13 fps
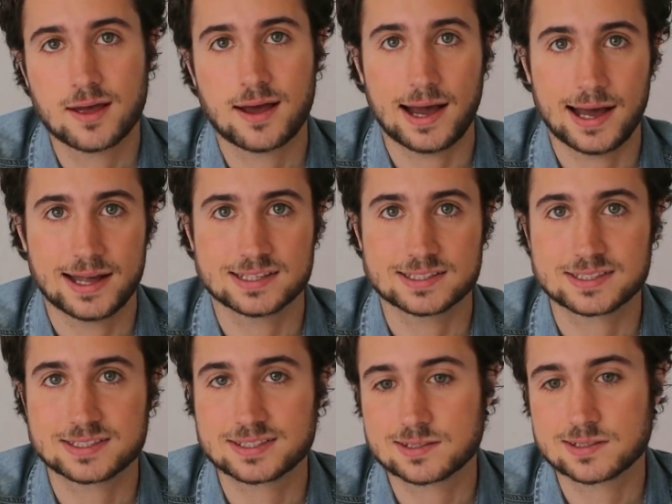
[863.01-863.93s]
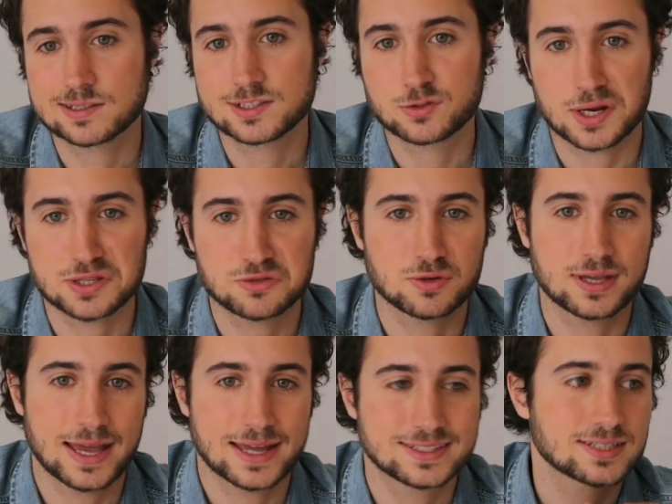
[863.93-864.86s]
and trying to
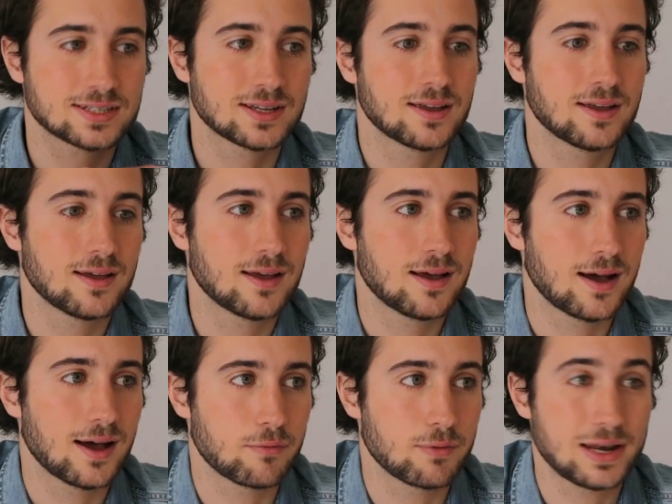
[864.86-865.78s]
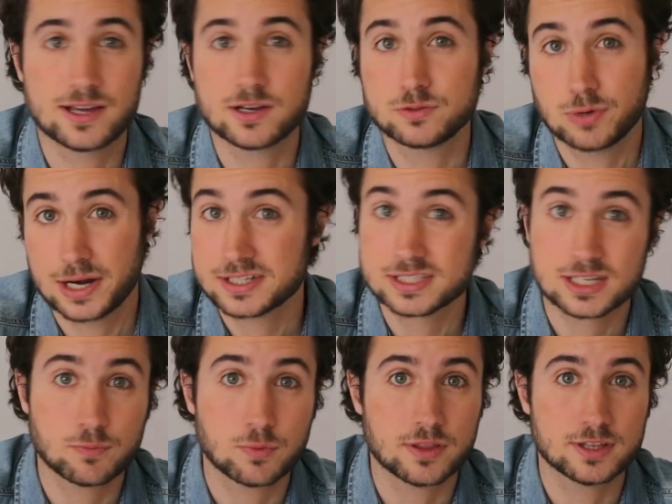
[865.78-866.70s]
get a really good
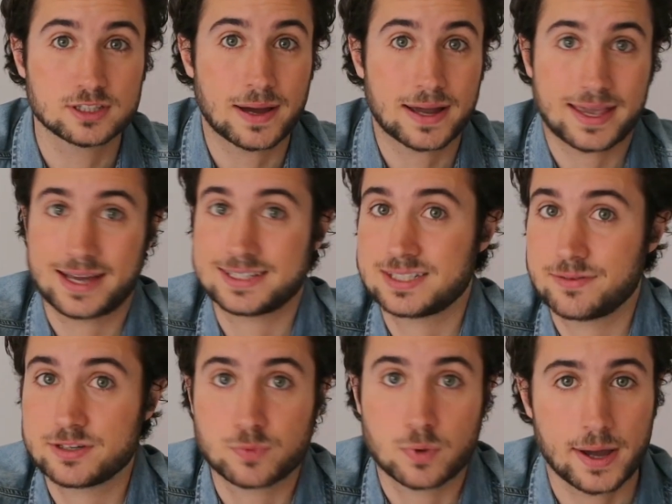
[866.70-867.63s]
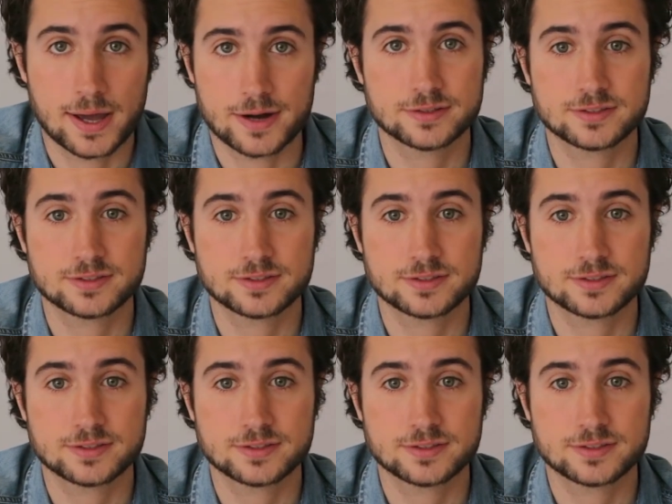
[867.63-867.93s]
relationship with this banking as a service provider.